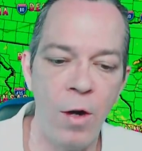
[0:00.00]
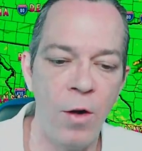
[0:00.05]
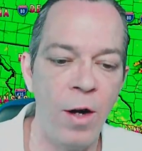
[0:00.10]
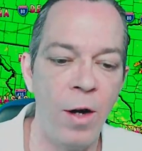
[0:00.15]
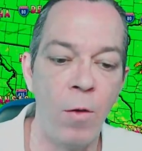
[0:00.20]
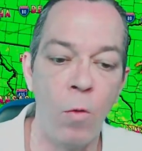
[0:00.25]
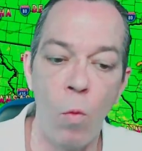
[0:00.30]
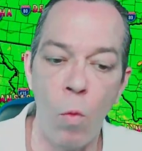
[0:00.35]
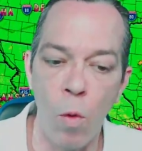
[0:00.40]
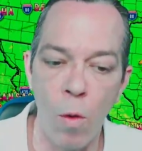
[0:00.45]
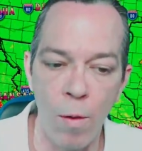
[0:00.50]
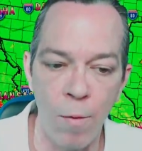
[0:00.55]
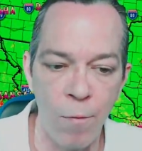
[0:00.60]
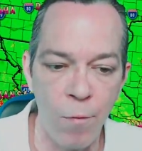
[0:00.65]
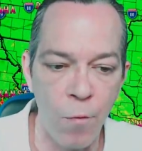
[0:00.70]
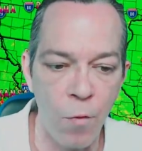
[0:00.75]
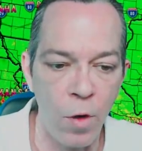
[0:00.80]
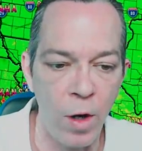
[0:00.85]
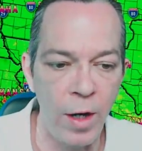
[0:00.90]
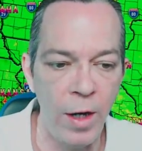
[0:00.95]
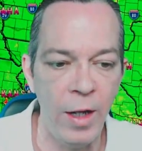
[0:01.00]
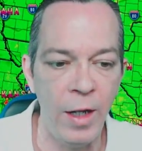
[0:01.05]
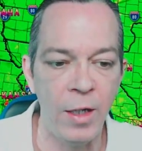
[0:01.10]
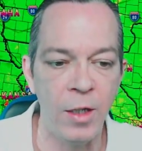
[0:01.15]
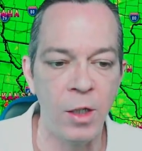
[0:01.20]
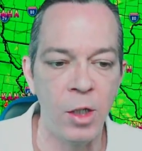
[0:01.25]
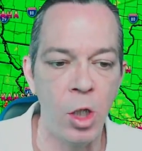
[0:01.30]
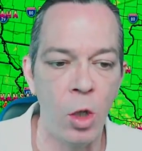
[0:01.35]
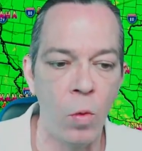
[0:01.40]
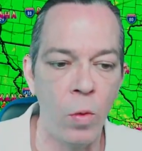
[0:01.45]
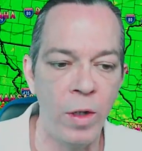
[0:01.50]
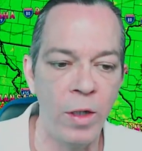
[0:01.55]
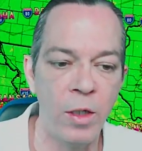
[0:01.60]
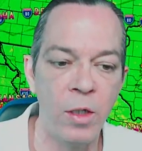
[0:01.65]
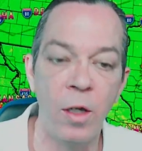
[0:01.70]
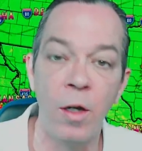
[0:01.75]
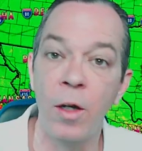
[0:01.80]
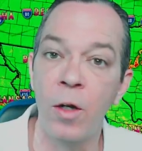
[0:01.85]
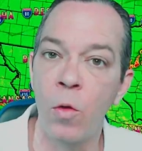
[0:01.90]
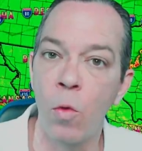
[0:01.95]
And then a warm front is going
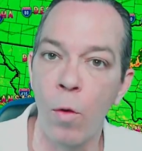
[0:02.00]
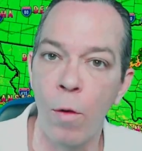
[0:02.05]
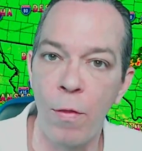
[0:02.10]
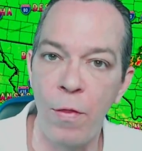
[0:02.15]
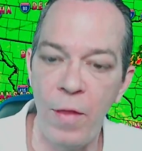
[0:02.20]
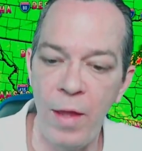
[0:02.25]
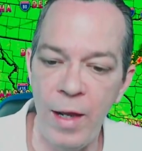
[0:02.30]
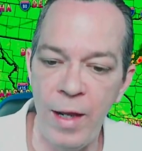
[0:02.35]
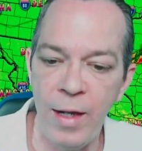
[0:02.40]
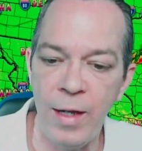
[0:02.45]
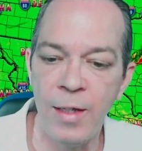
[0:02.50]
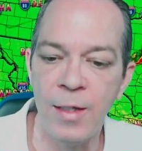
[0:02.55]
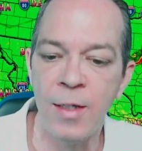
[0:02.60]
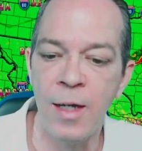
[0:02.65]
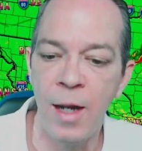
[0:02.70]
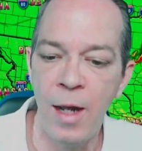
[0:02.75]
to the northeast,